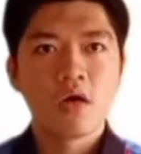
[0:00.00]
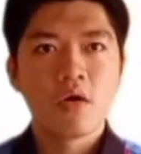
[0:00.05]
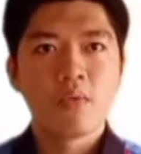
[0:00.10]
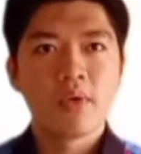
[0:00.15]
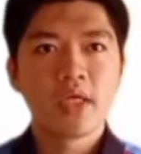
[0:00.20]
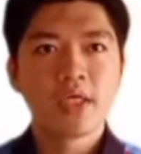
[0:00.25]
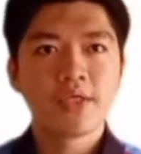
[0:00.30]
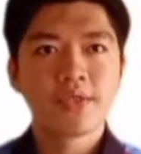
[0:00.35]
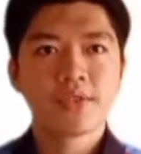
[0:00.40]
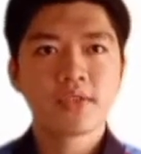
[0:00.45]
Well,
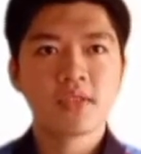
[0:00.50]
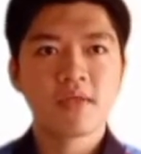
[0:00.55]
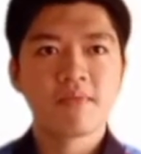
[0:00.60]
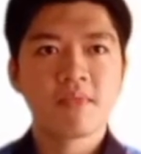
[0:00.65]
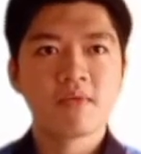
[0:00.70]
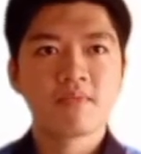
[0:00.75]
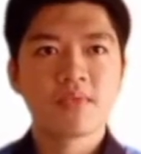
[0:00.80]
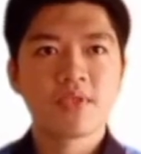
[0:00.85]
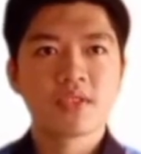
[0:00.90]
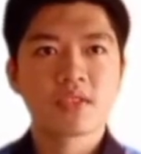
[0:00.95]
your team
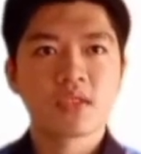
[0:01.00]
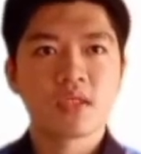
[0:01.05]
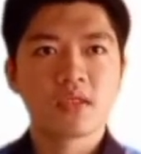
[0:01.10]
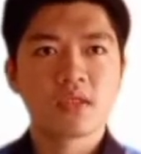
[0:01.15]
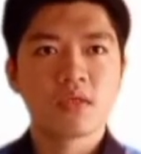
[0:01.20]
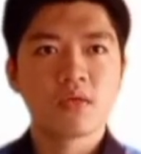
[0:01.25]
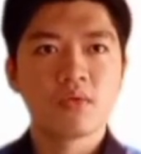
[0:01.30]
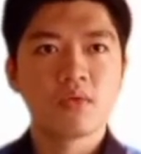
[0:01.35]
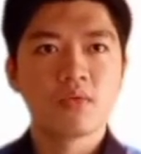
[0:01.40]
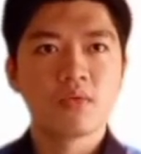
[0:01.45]
members can
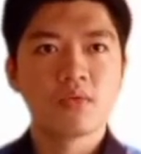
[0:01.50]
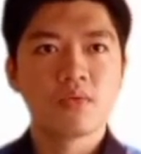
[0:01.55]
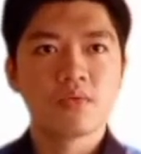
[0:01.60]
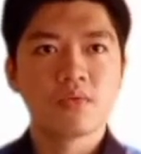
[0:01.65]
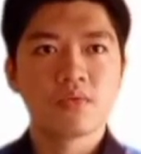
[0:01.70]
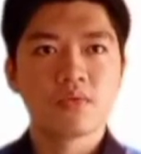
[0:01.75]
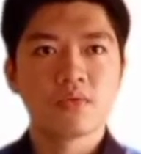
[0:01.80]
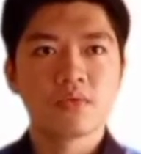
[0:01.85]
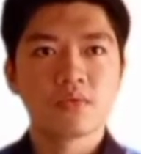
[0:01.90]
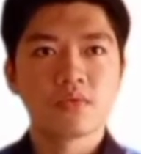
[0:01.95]

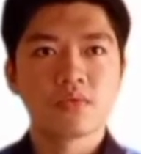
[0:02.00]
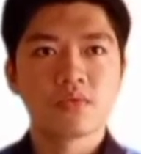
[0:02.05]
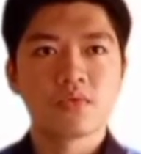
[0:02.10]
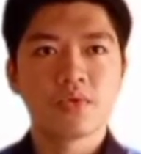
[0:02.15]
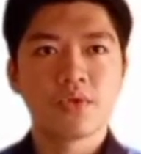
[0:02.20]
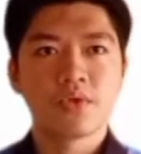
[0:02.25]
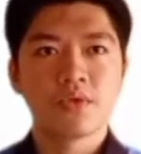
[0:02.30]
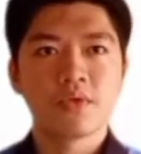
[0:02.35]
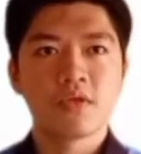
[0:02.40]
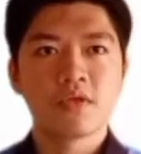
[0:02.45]
go to
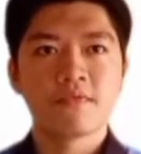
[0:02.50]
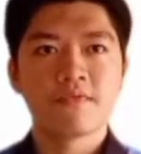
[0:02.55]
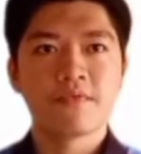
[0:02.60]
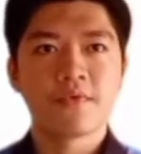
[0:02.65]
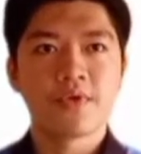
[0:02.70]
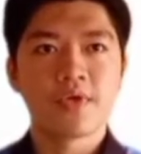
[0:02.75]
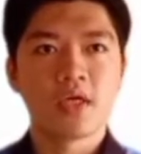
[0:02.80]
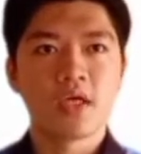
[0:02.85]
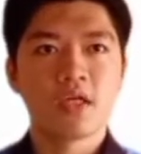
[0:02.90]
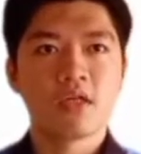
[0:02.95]
you
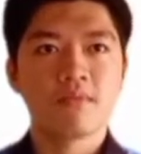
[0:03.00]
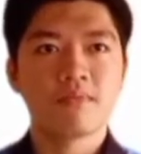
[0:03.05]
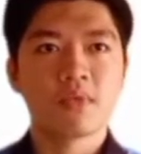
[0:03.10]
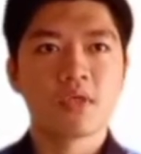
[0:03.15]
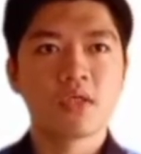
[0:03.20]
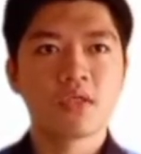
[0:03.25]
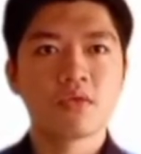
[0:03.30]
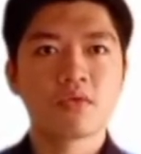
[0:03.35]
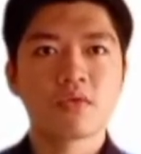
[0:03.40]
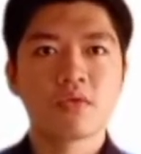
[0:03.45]
for help,
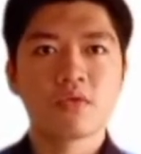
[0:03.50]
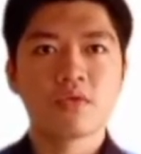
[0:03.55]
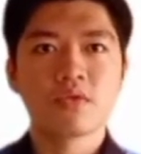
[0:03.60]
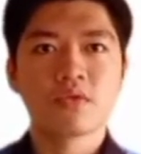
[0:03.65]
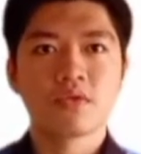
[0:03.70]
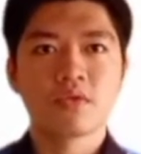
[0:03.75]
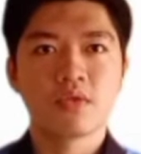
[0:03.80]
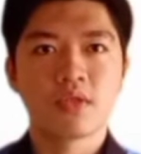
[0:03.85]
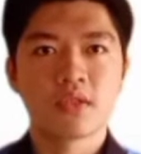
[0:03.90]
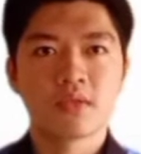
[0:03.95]
but you will
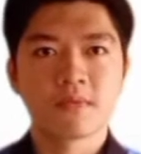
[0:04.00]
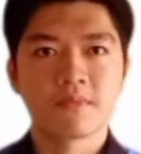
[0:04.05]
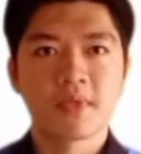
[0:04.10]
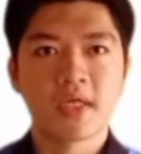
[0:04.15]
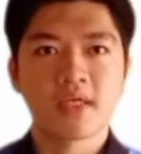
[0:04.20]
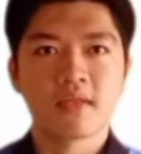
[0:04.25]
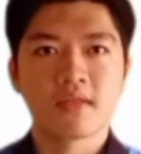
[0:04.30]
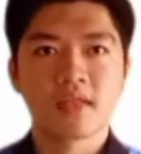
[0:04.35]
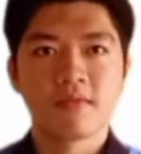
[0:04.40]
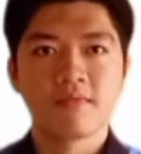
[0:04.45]
also
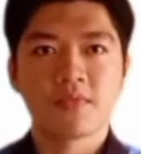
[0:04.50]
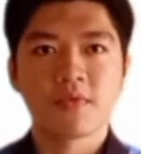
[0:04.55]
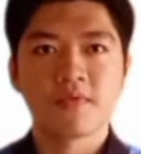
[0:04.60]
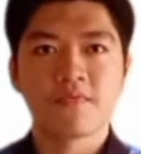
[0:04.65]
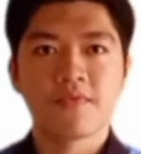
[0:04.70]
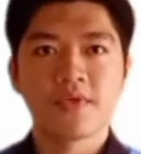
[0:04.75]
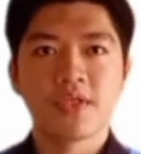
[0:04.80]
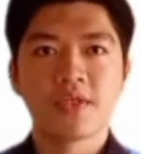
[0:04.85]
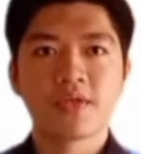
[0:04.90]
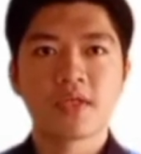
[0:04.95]
expect them to
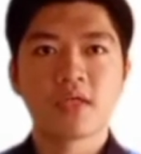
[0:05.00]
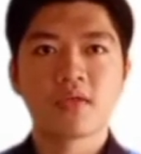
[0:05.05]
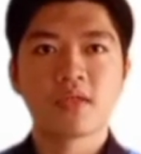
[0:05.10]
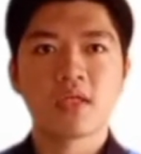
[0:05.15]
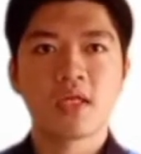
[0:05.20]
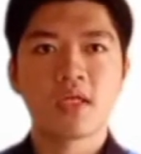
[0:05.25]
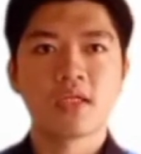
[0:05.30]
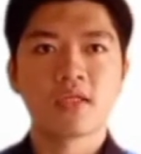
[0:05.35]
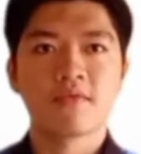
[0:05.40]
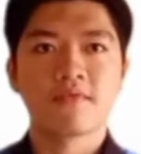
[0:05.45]
figure out a
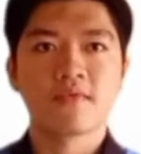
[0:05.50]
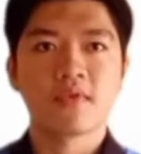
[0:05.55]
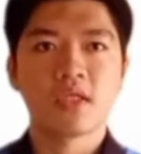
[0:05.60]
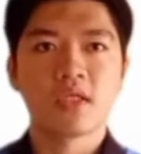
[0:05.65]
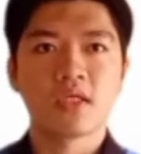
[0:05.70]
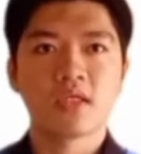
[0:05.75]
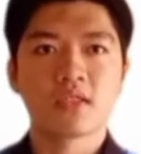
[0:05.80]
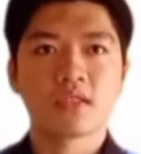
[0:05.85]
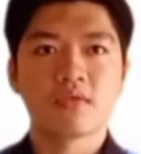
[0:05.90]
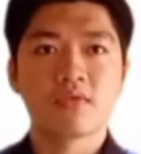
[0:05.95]
lot of
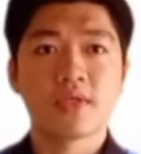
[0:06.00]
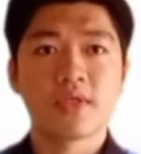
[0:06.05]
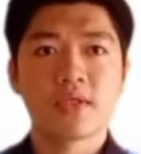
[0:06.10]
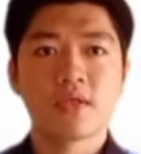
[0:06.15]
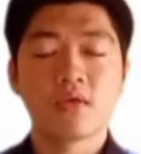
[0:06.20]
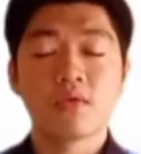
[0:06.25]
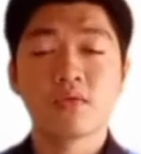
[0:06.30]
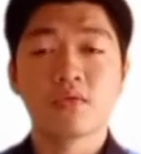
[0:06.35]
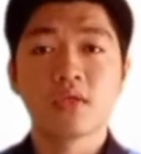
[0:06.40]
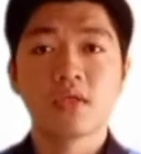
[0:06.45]
things on their
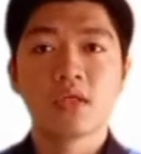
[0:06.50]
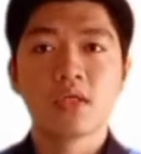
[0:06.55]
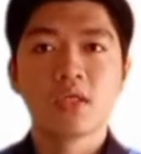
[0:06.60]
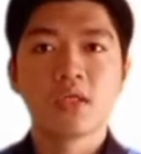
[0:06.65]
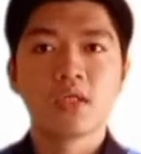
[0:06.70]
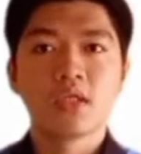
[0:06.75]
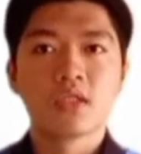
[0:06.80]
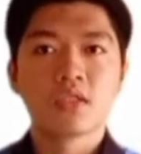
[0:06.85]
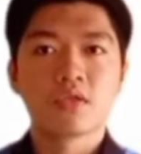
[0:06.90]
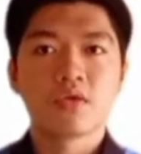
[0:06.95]
own.
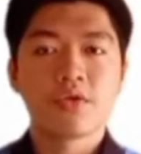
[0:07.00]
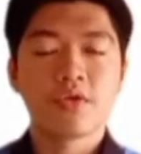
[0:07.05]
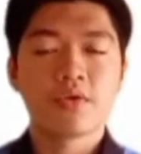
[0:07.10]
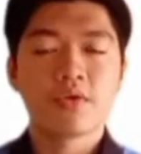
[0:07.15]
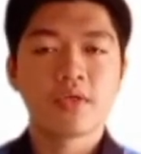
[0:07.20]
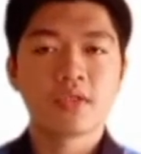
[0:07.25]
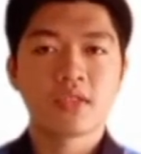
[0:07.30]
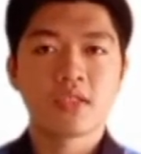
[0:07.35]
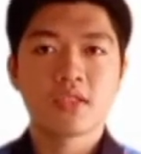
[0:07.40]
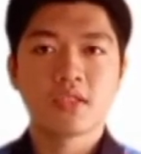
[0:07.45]
So
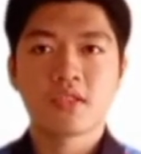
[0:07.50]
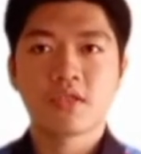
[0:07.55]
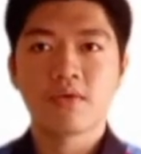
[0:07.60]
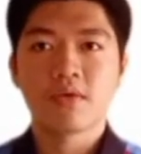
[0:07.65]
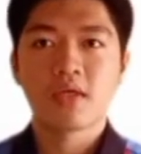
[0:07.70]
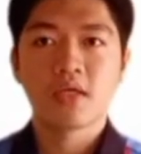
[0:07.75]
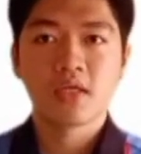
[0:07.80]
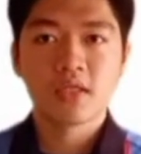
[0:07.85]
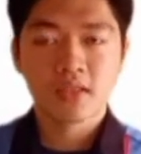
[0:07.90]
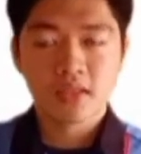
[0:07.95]
since you
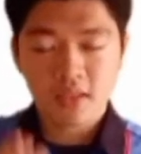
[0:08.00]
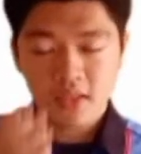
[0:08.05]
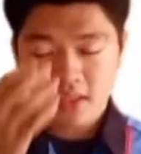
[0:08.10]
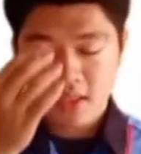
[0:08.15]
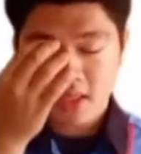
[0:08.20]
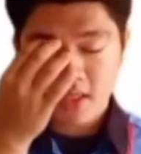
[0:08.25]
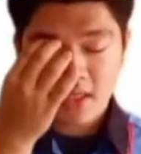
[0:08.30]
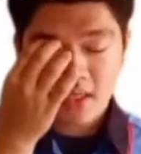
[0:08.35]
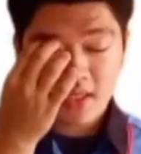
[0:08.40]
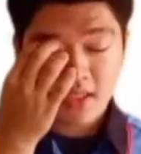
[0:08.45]
are
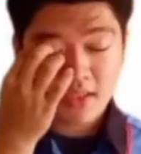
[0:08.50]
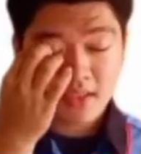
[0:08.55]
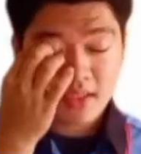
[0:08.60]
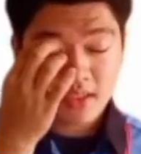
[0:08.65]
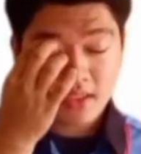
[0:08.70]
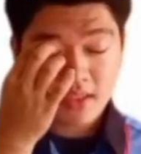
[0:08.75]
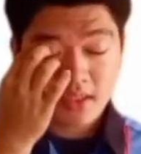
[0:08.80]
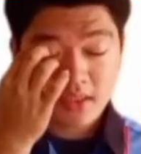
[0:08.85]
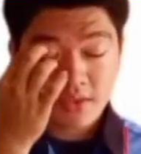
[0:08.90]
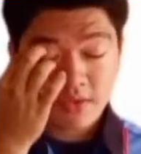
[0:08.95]

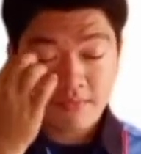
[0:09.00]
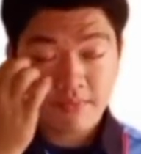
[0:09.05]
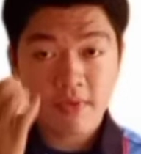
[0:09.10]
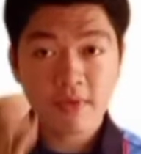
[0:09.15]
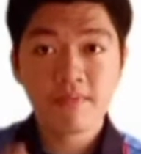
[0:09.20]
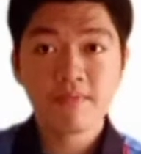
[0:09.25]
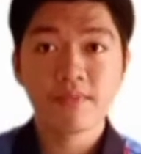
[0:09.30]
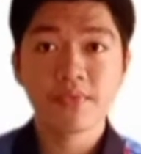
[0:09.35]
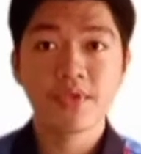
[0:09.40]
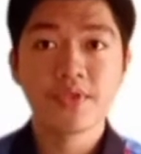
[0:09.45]
letting your
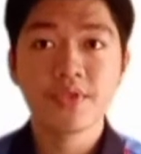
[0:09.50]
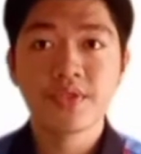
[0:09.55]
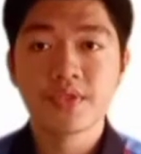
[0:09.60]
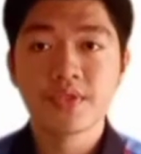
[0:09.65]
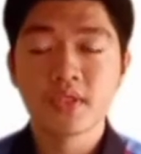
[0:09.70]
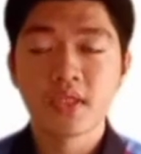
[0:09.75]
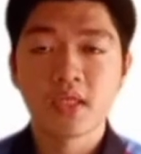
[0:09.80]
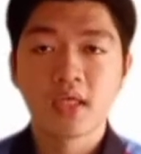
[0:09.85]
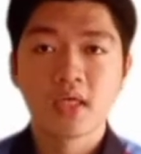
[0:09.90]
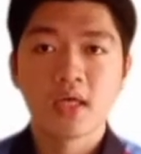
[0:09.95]

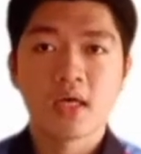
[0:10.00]
members